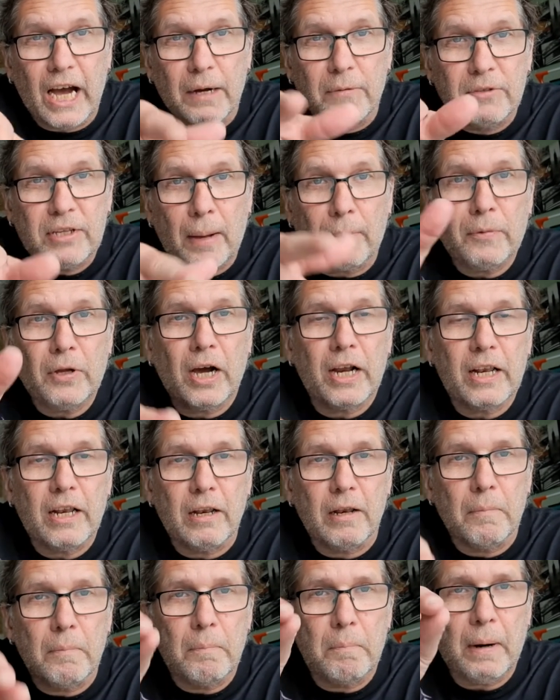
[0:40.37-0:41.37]

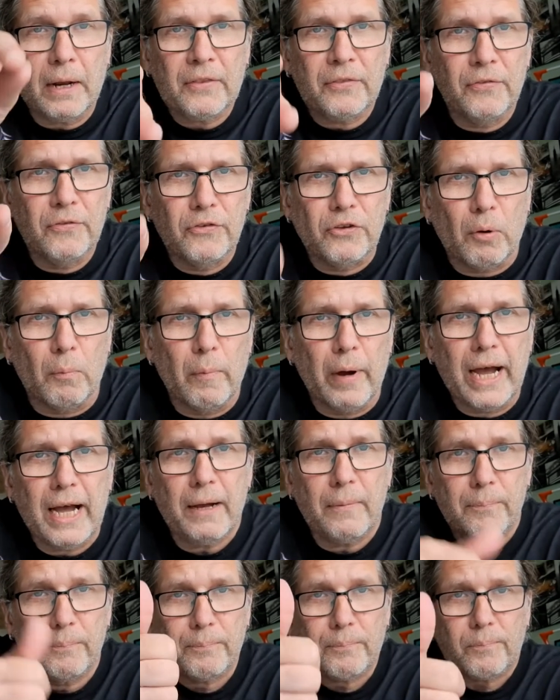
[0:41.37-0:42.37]
subtitle button
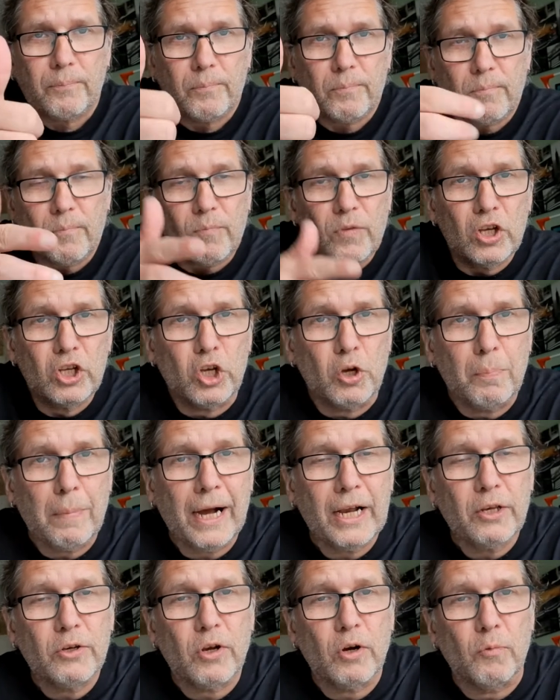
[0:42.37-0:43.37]
somewhere. You
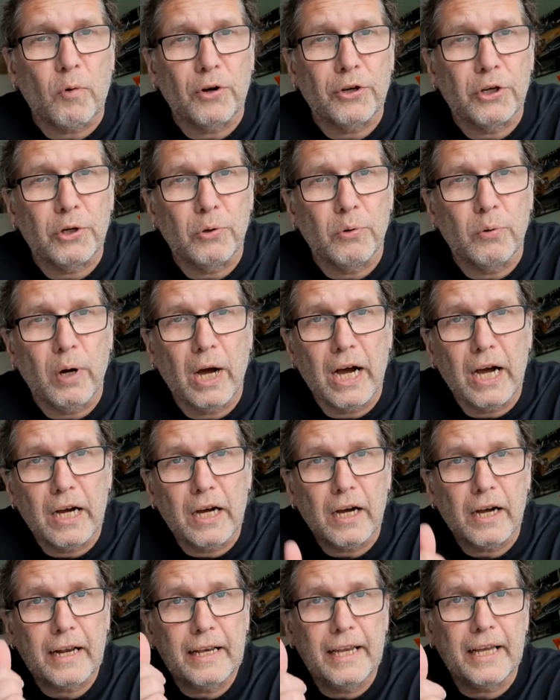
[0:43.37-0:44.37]
might want to
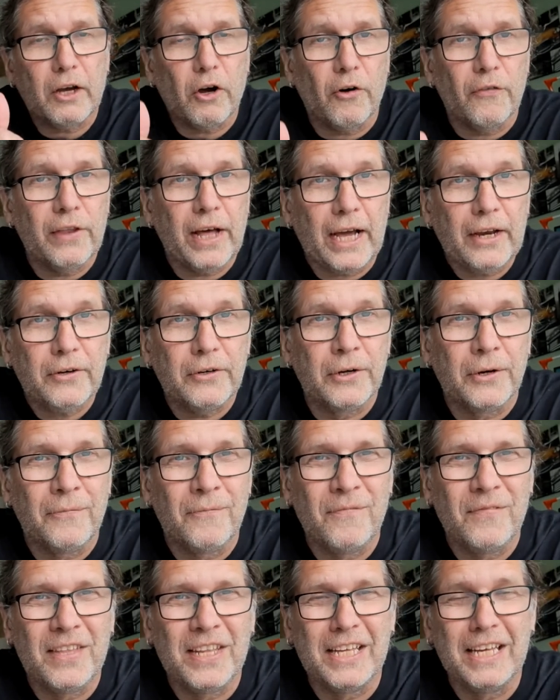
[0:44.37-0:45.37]
click on that.
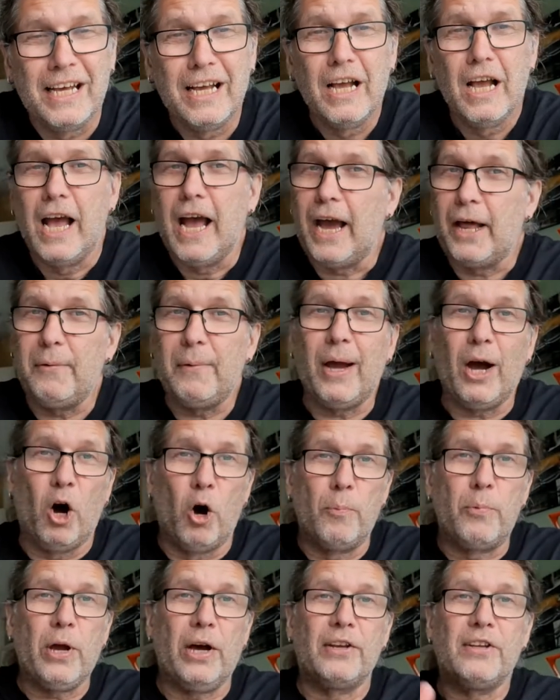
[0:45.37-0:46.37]
Anyway, I
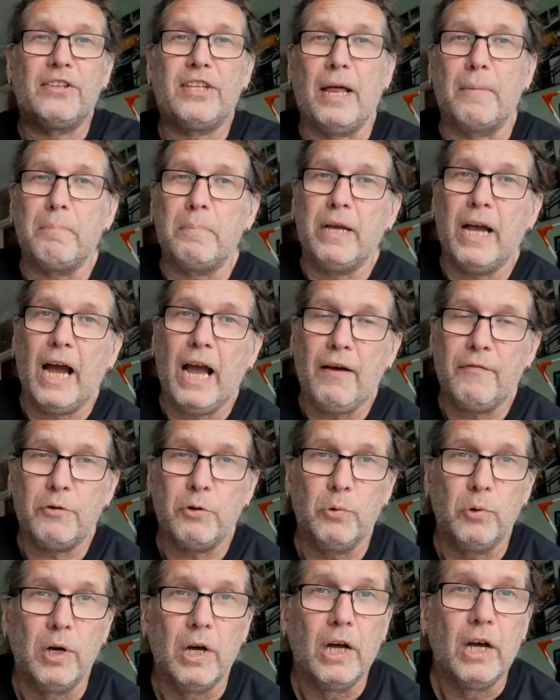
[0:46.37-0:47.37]
hope you understand me. I have
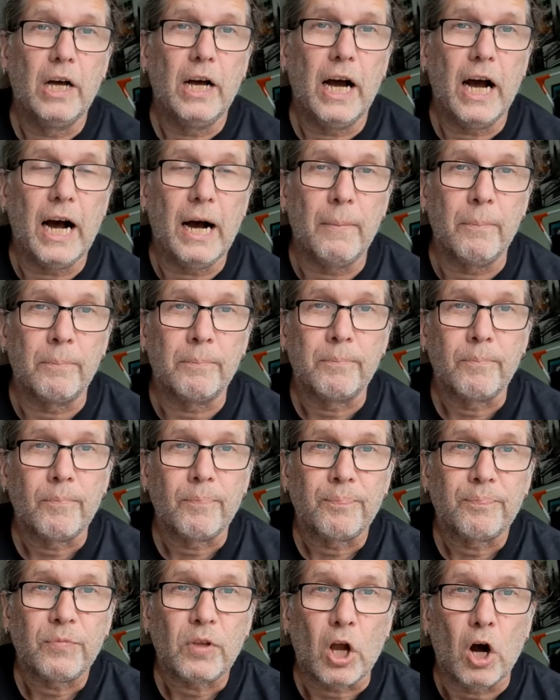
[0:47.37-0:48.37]
to
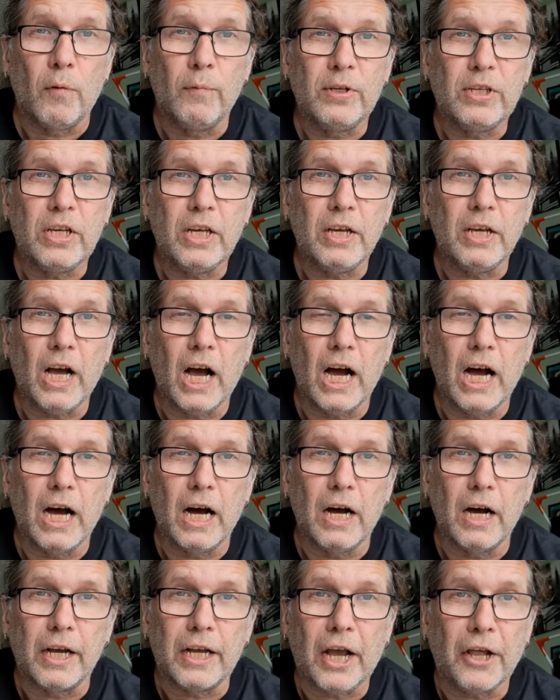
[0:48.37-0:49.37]
obviously
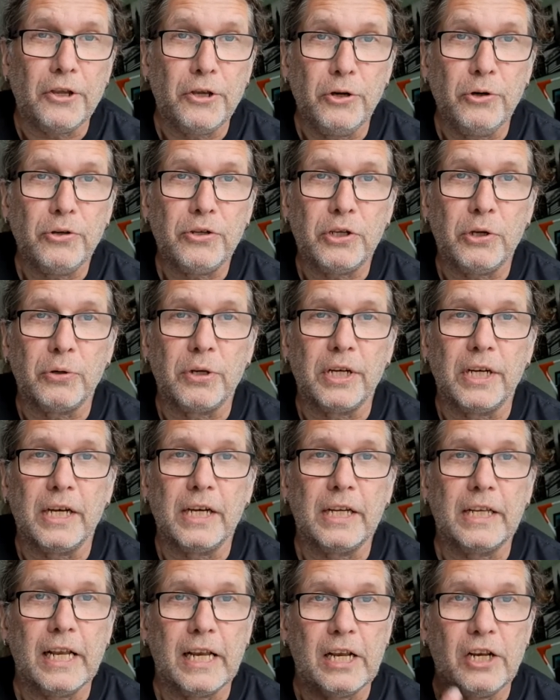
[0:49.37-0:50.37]
get used to the
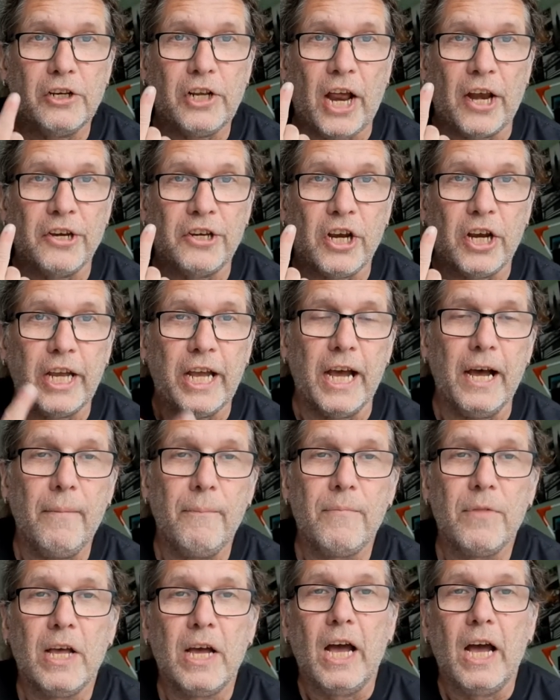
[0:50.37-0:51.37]
little danger here.
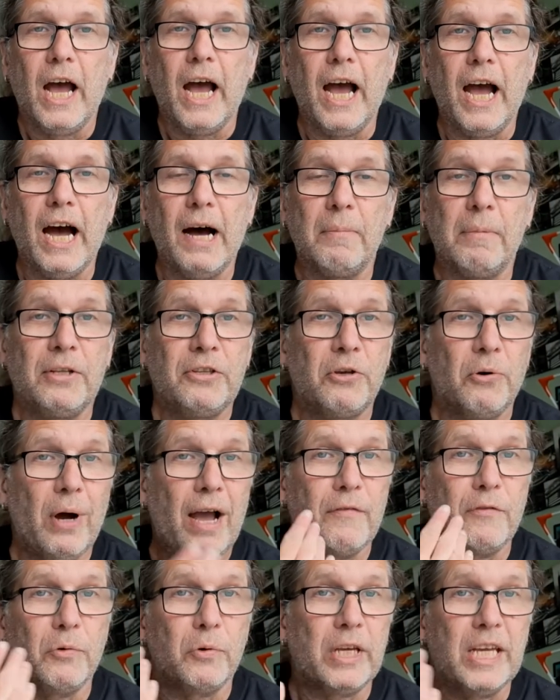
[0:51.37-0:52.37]
And so I
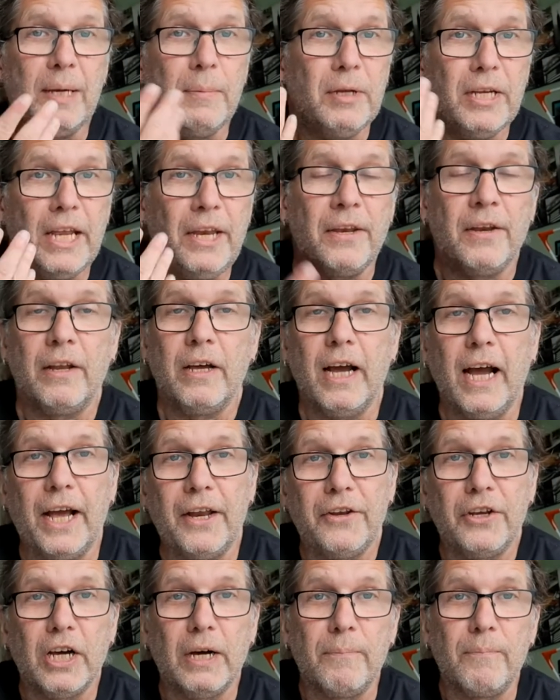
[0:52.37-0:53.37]
have to keep it in
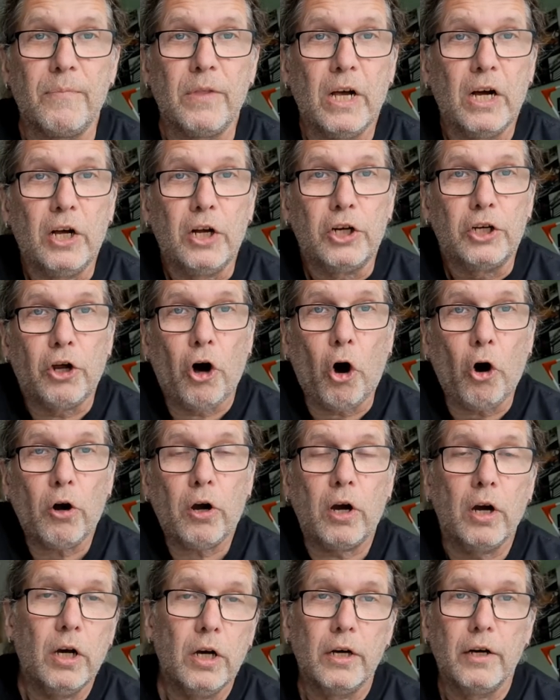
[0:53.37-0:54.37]
and
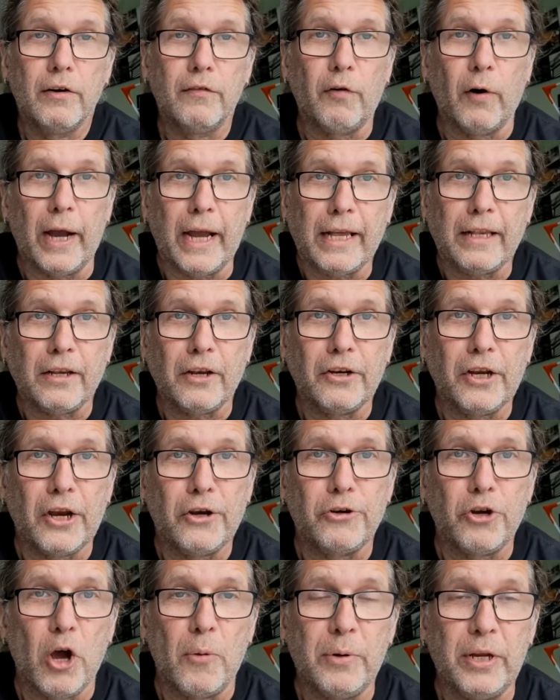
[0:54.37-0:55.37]
talk for England
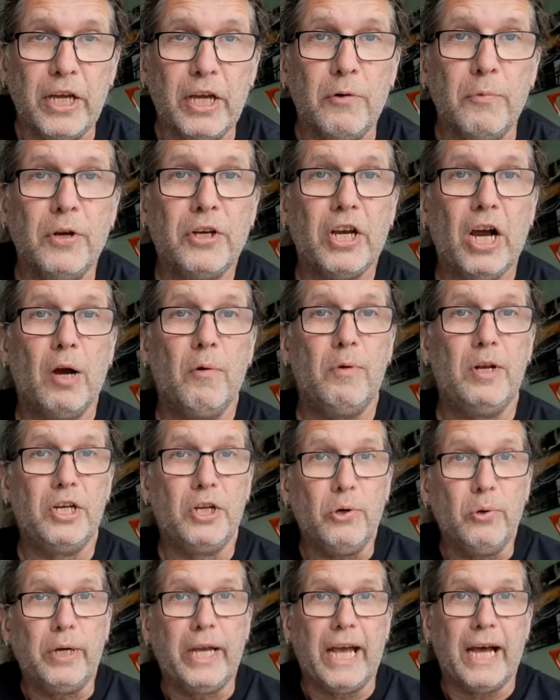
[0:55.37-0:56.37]
and Germany, which I will
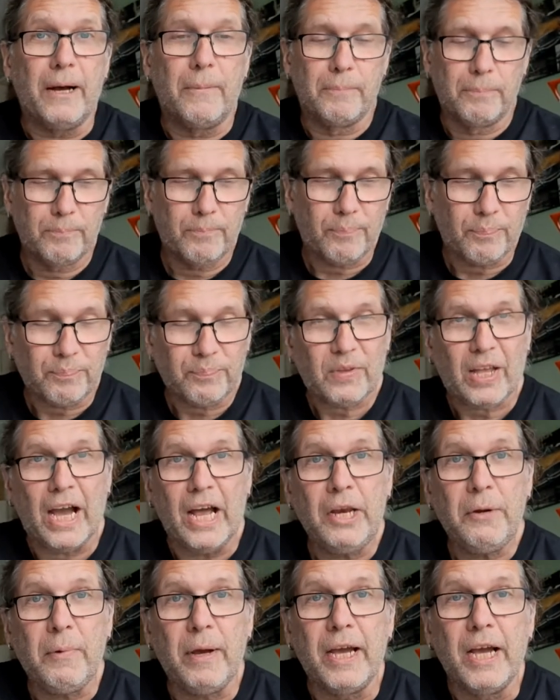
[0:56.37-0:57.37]
do here.
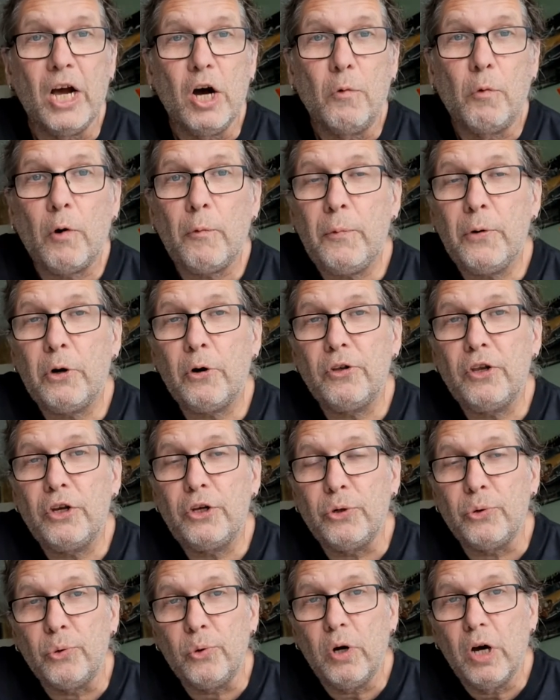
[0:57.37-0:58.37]
Anyway, what we're going to
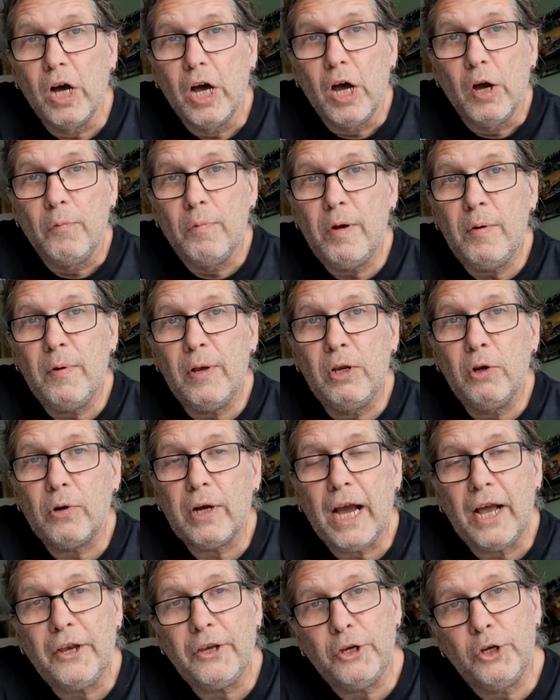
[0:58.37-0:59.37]
do, we will
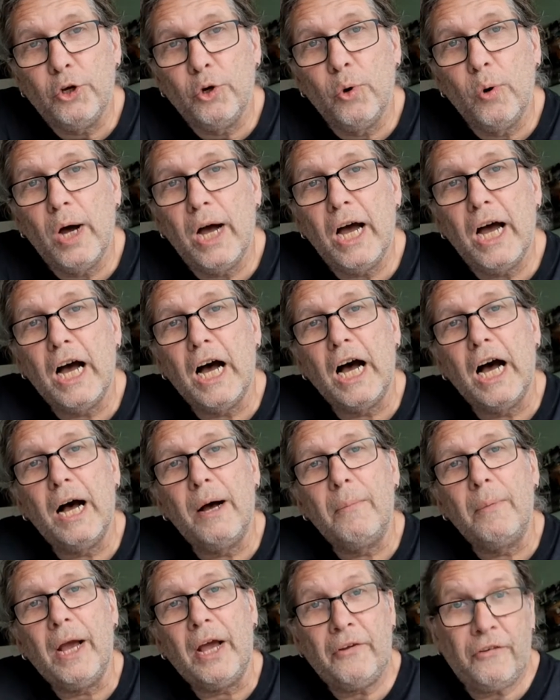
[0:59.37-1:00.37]
look at your
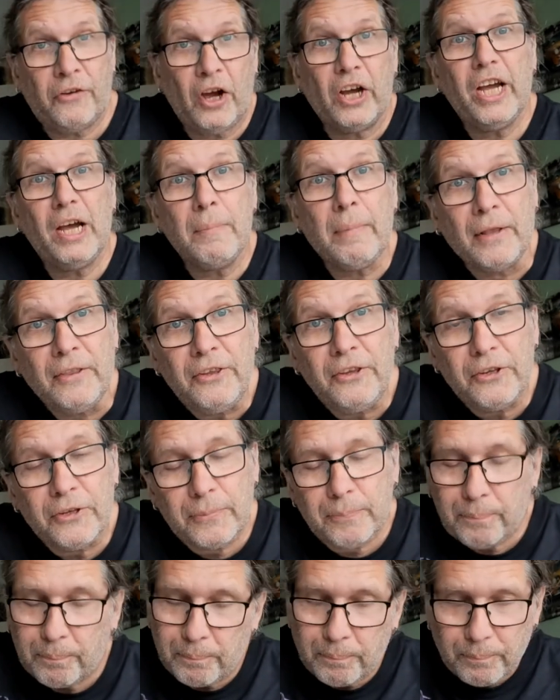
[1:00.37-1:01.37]
entire month
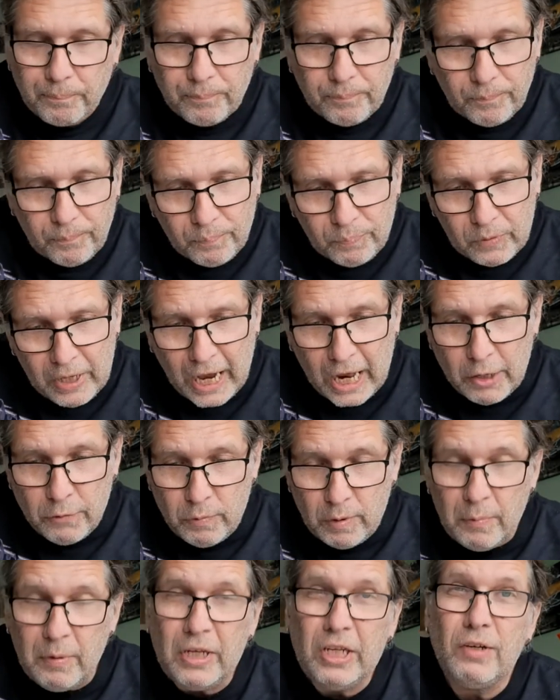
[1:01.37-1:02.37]
and
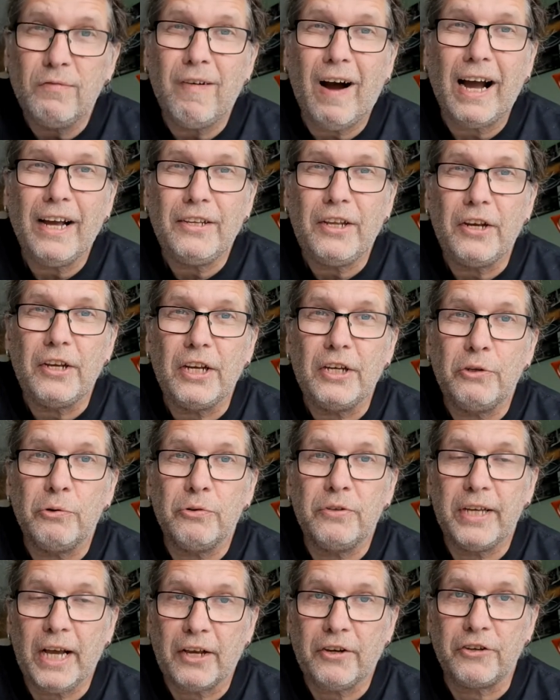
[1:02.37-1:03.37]
we will divide it into
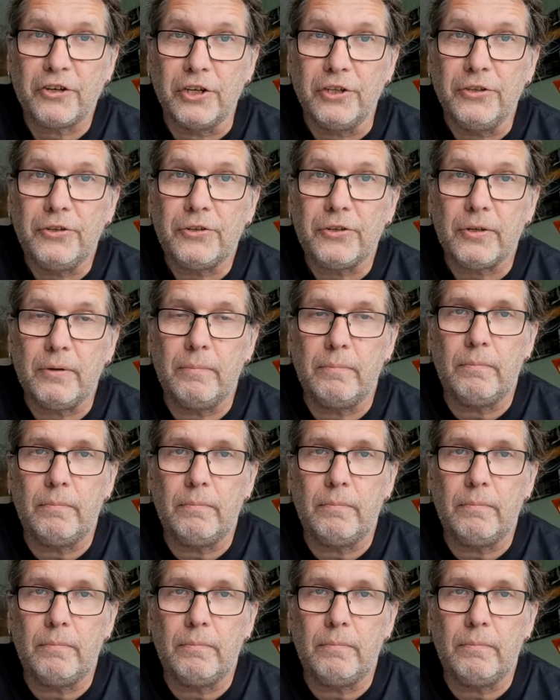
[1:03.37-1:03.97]
sections